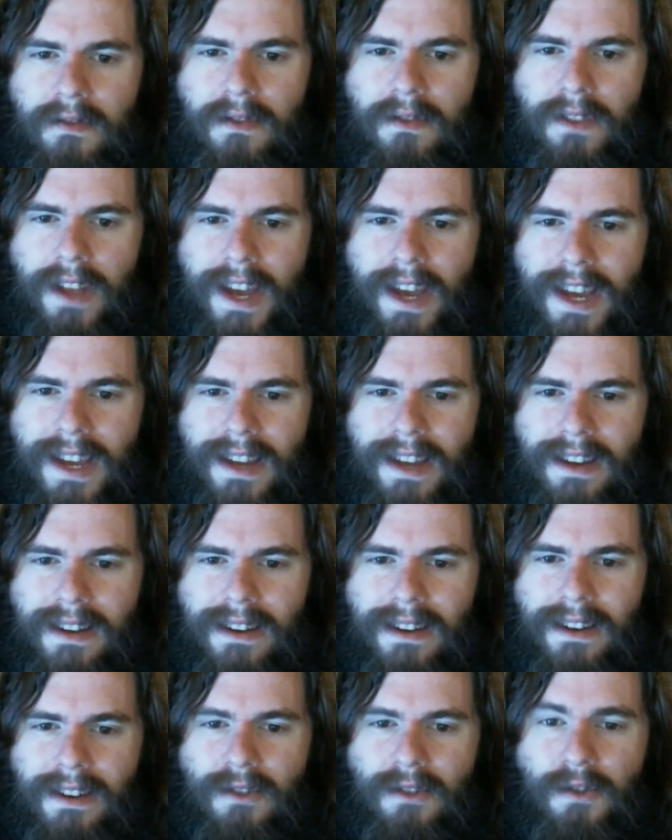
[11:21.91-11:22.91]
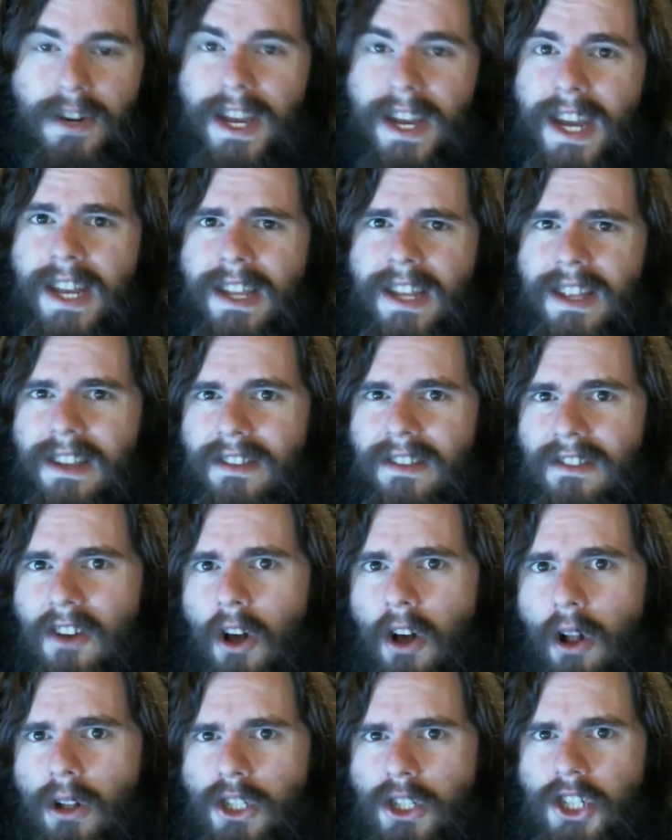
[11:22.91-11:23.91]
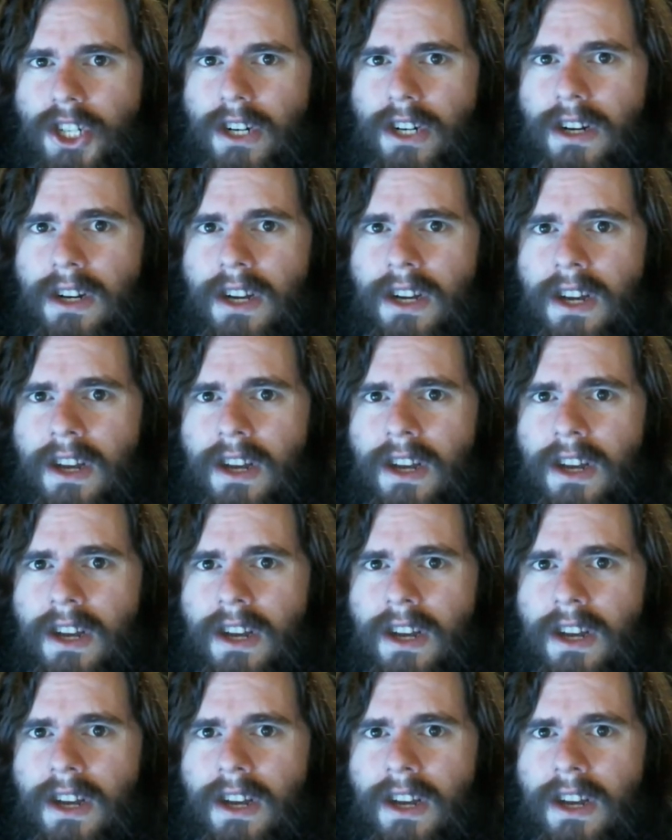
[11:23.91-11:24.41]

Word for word: like created this culture